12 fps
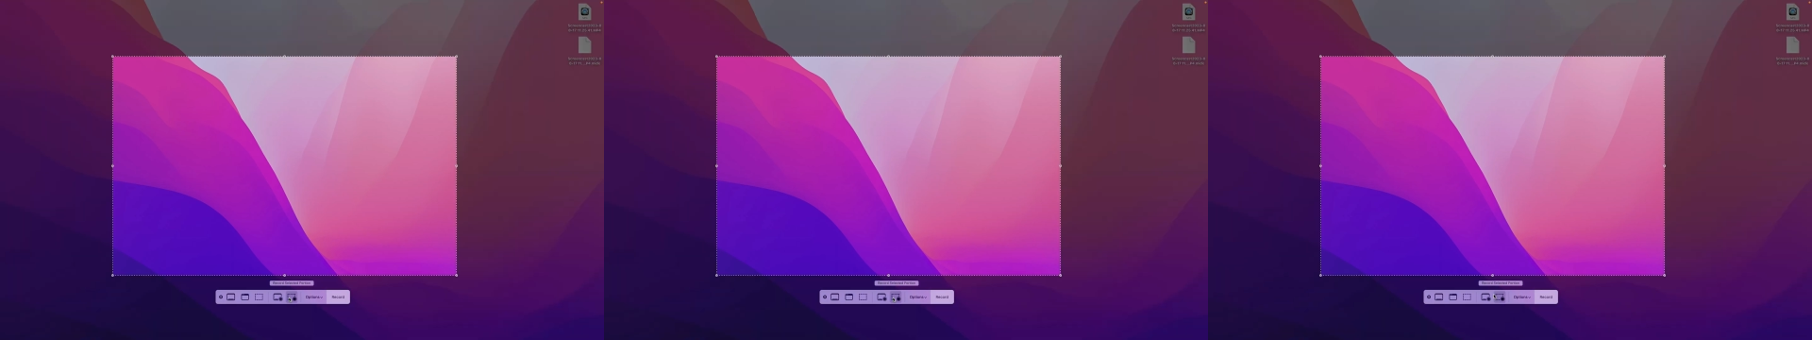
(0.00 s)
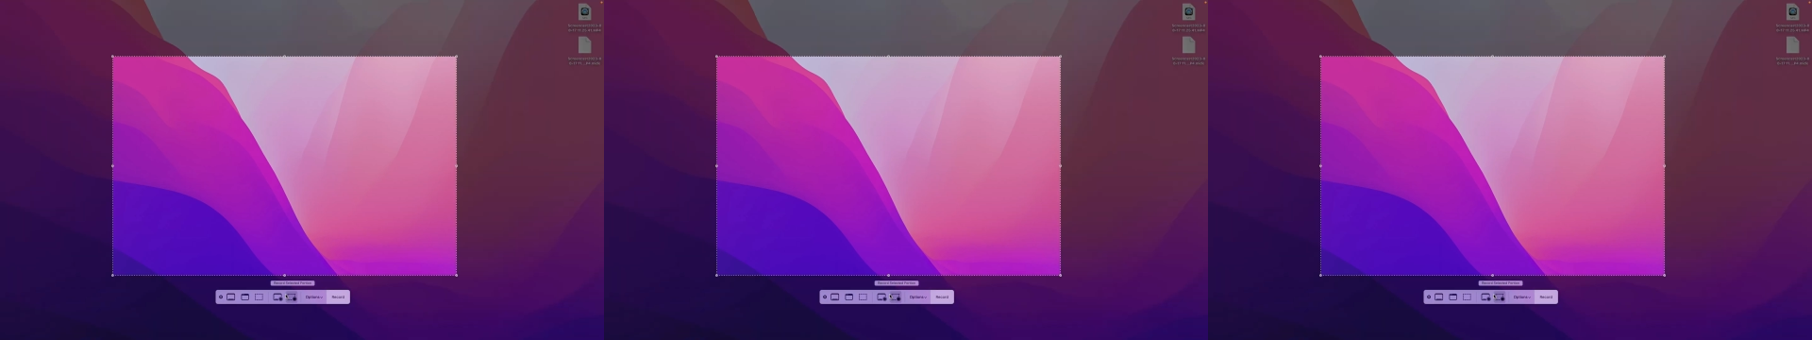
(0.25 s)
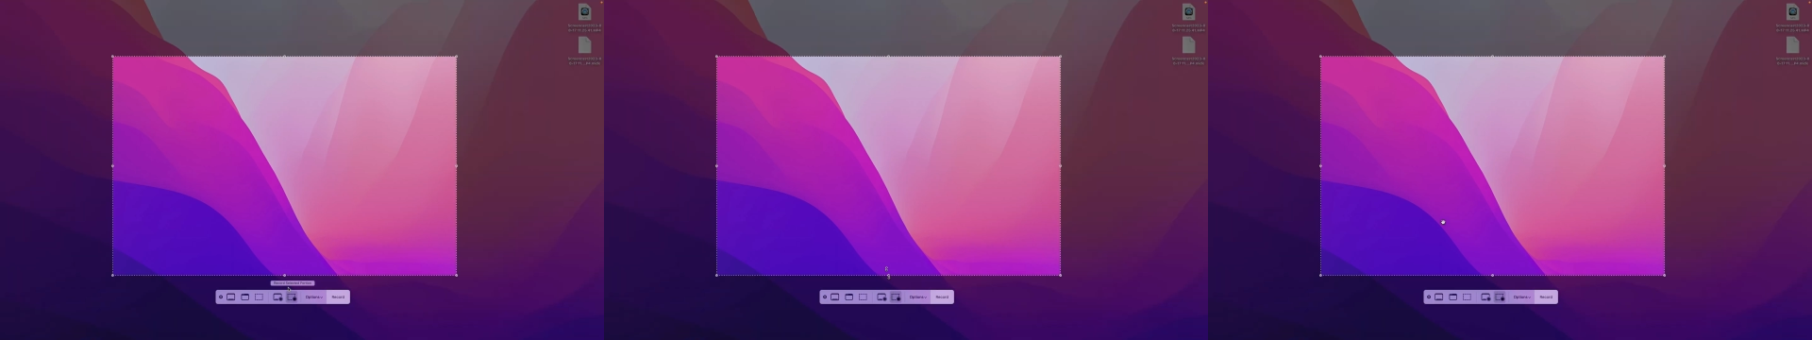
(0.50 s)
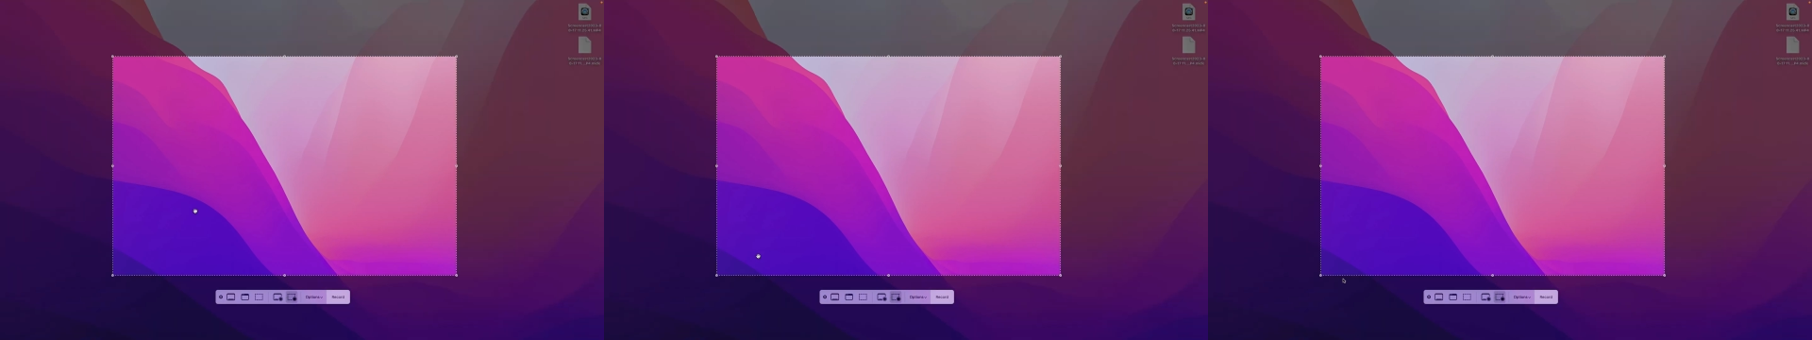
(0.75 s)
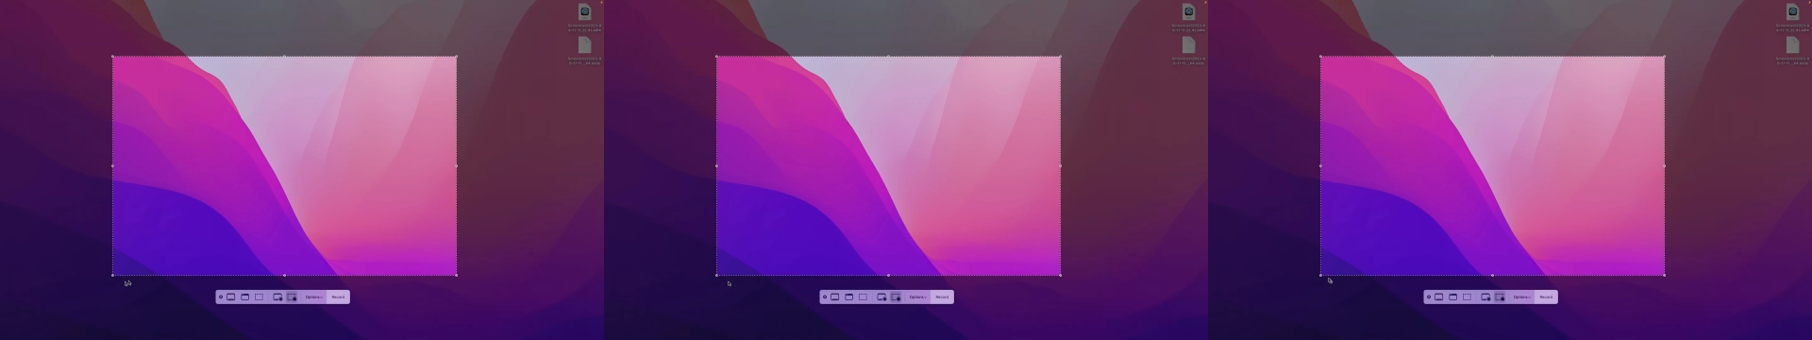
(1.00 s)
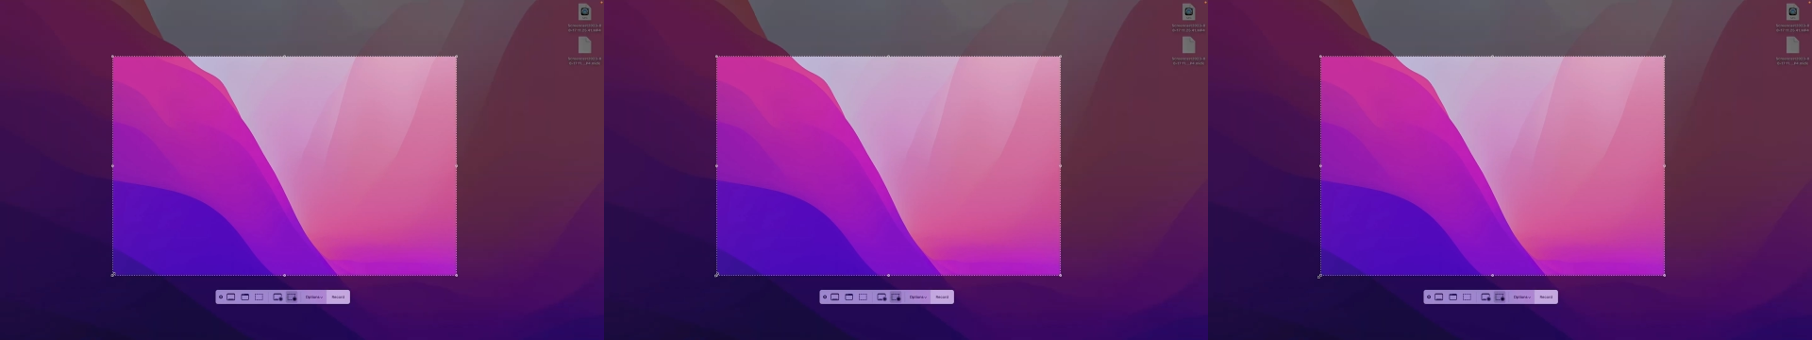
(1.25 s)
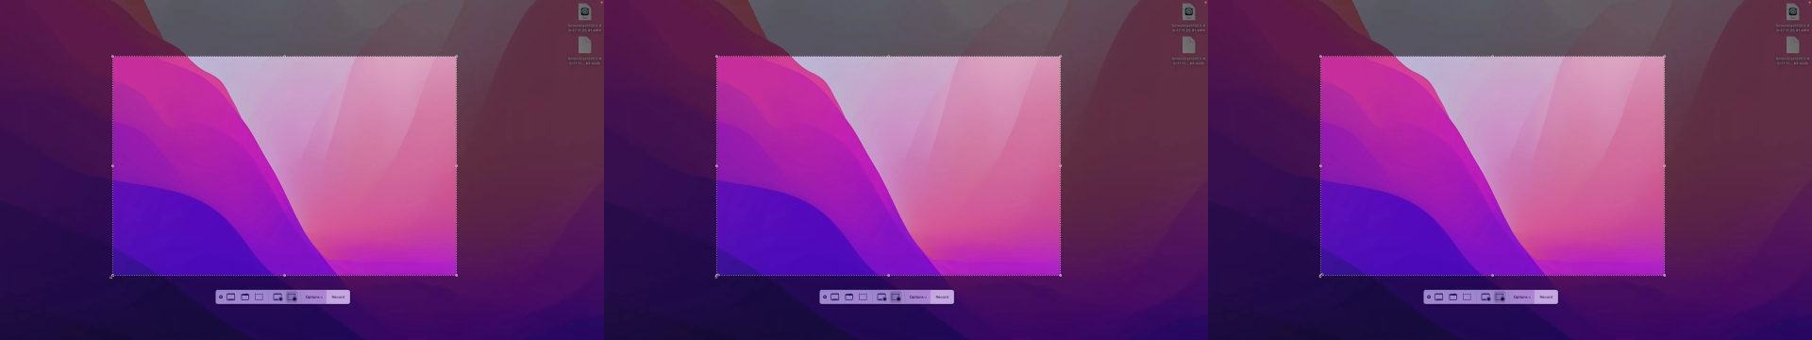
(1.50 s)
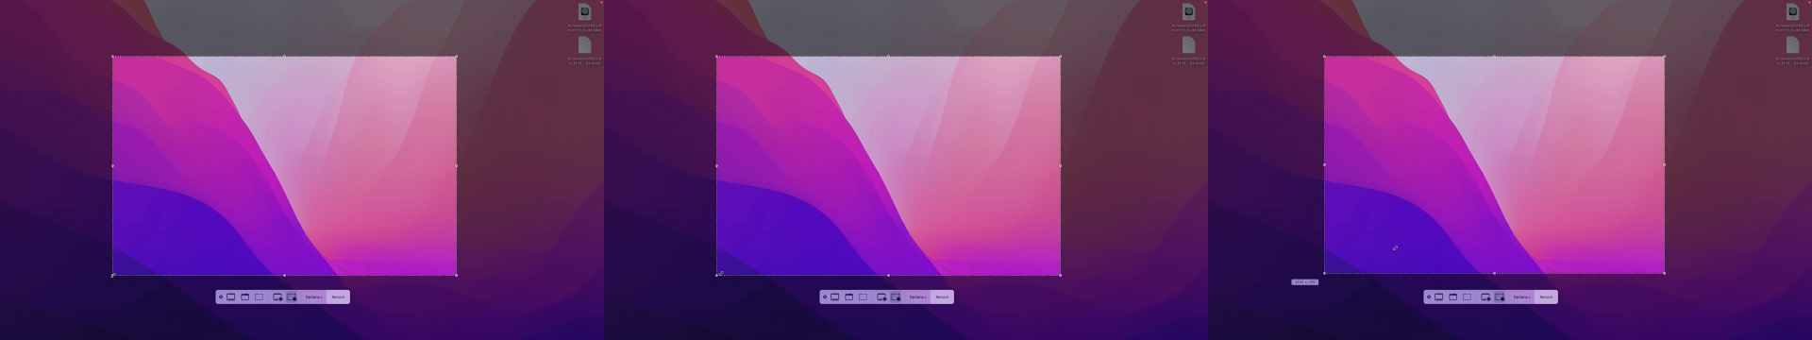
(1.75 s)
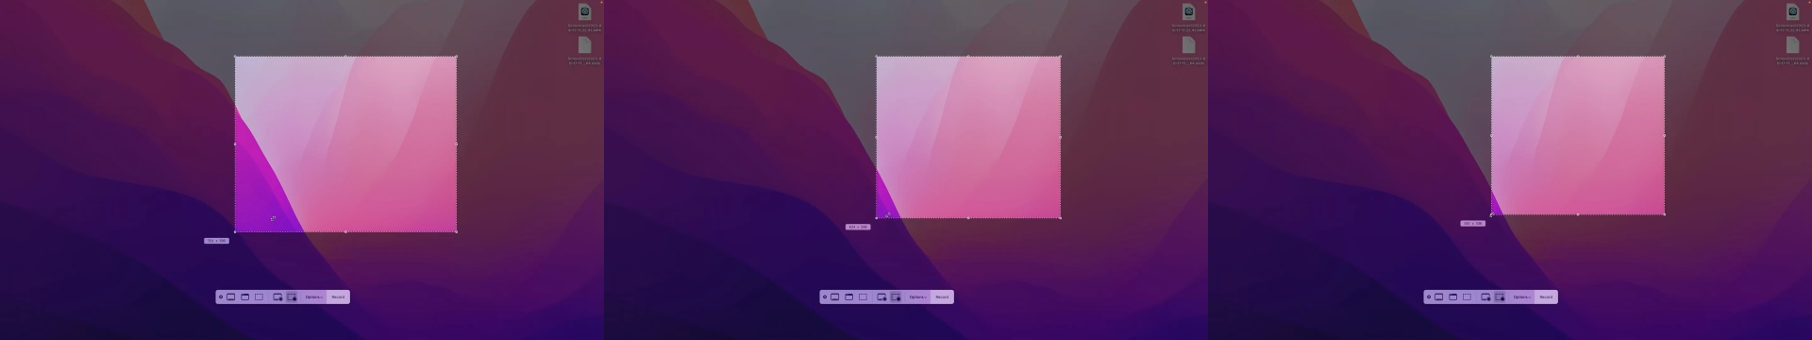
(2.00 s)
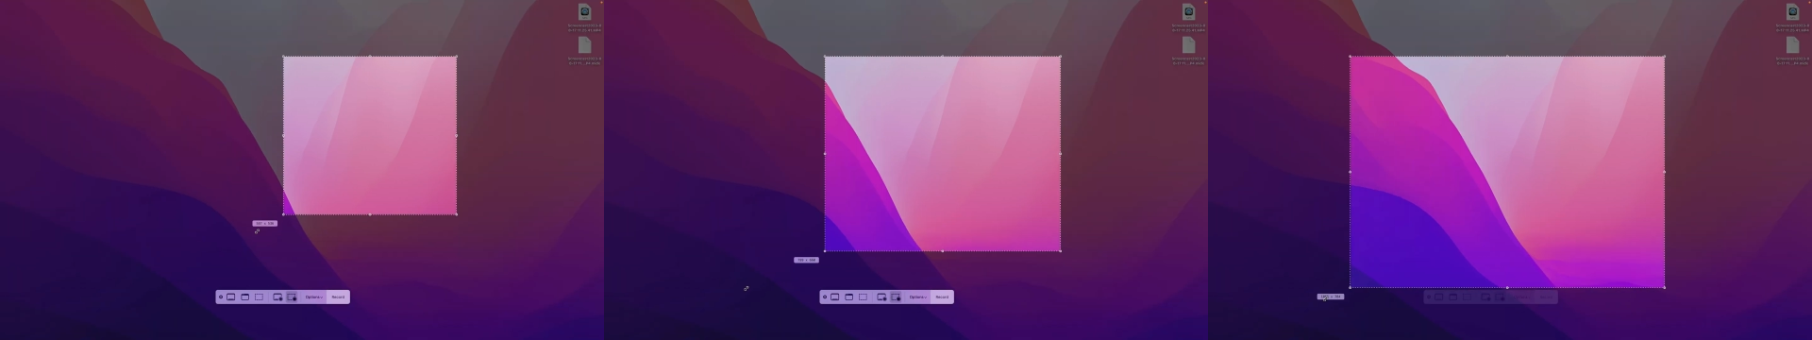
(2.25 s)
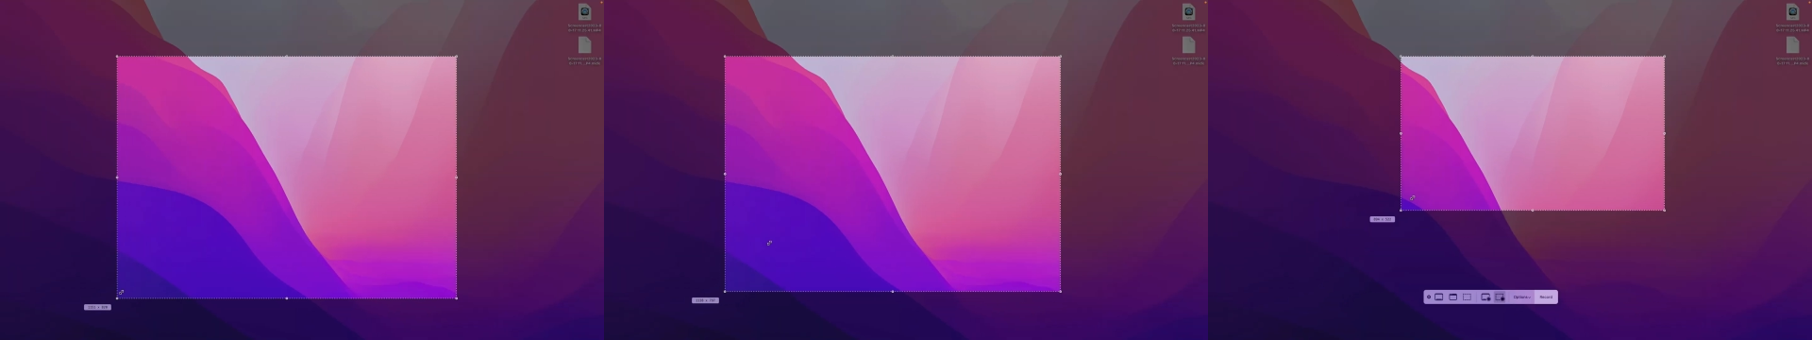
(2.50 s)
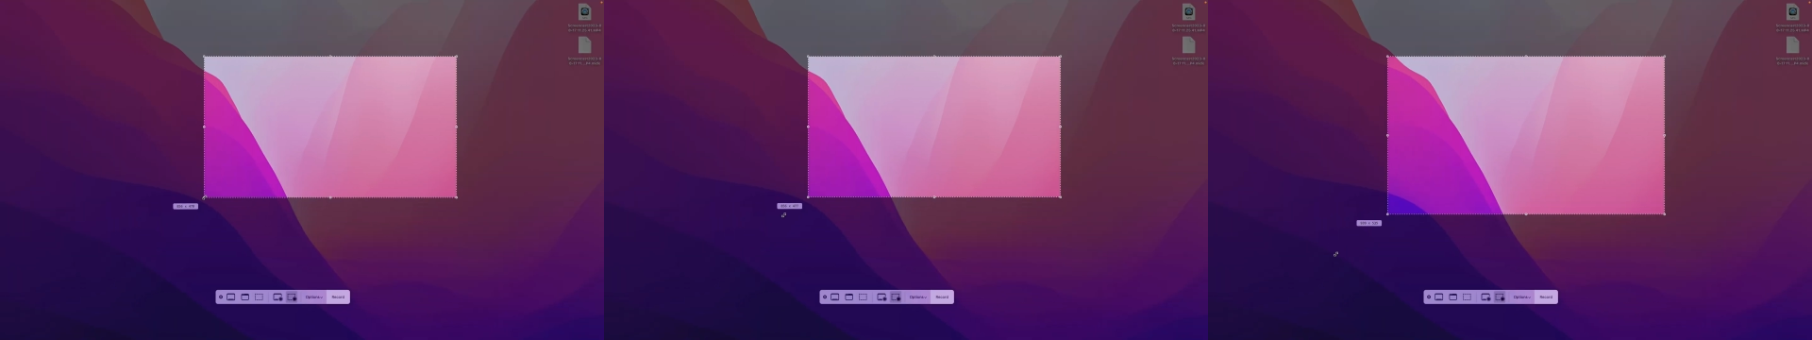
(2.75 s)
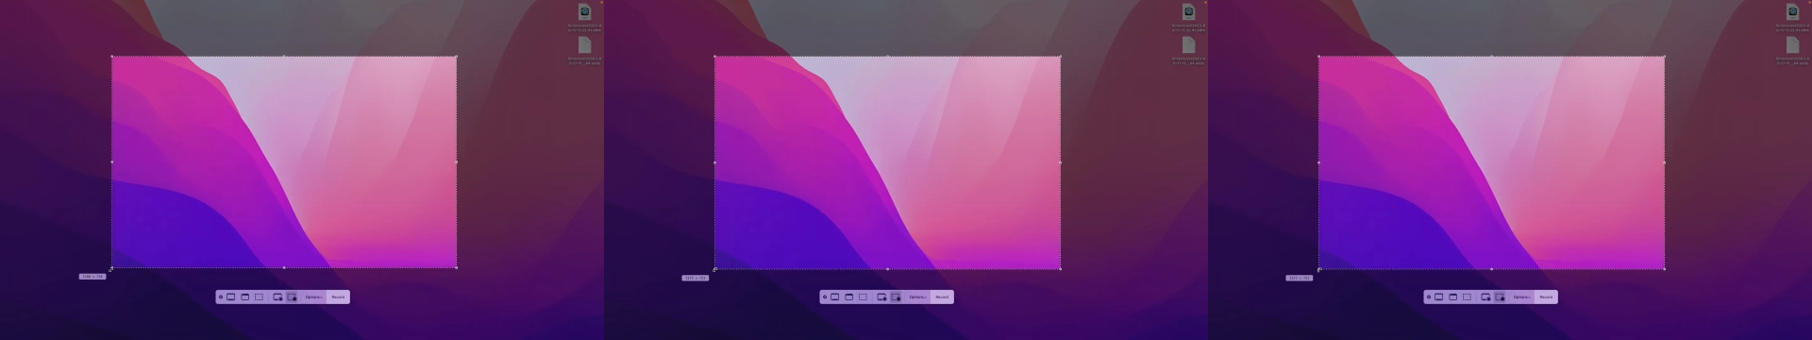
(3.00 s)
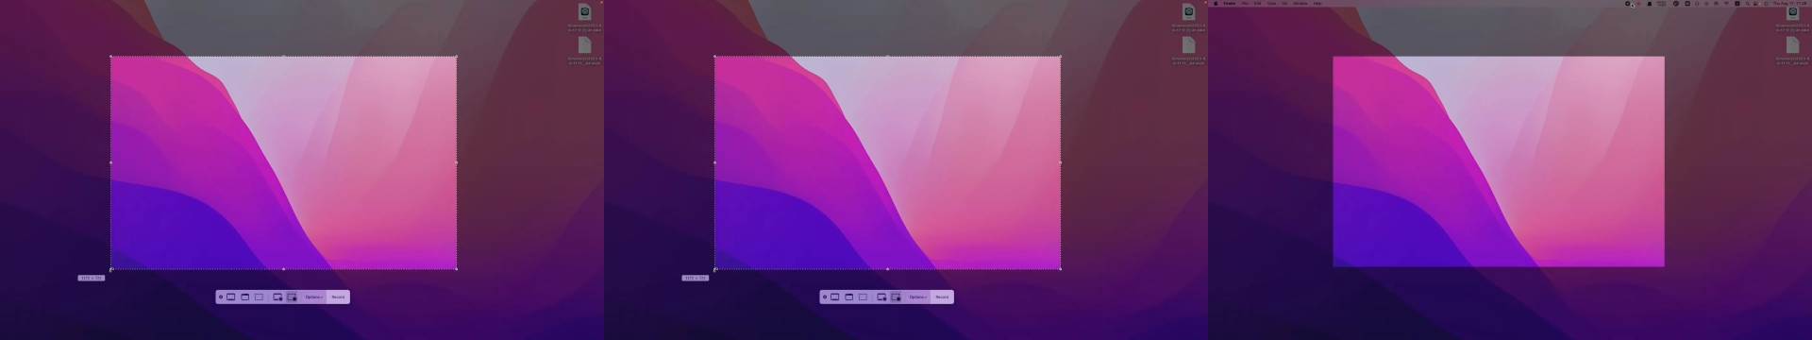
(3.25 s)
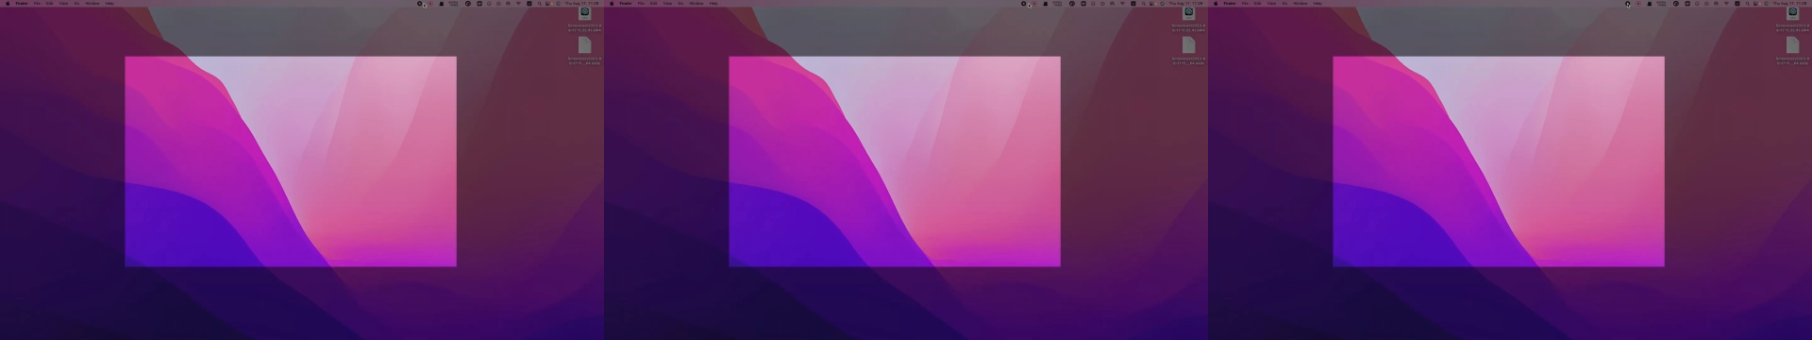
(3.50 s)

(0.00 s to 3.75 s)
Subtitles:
Nobody's mouth can be seen.